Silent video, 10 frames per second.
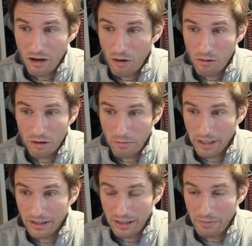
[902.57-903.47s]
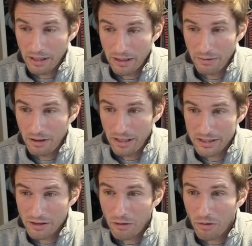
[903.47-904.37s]
owned or regulated by the community
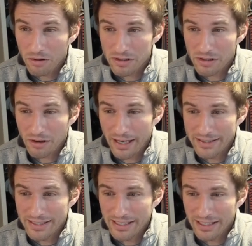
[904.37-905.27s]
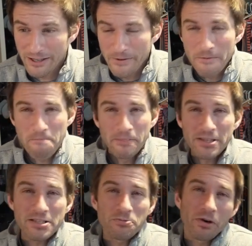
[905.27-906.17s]
as a whole. So I see
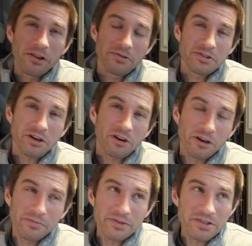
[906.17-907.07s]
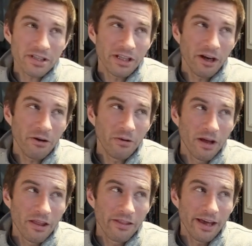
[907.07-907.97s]
this is one of those terms,
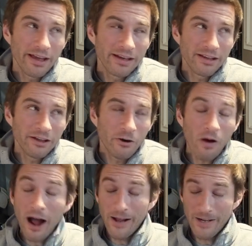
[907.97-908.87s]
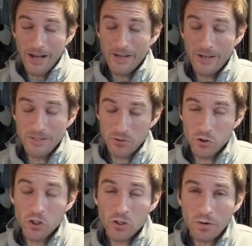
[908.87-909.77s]
that, I, as your
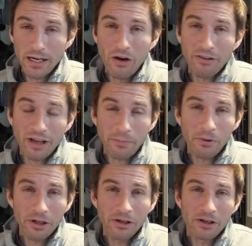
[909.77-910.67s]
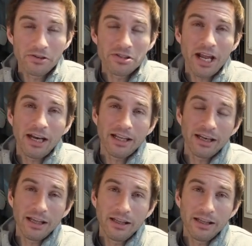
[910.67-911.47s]
teacher right now, I've got a pretty good understanding and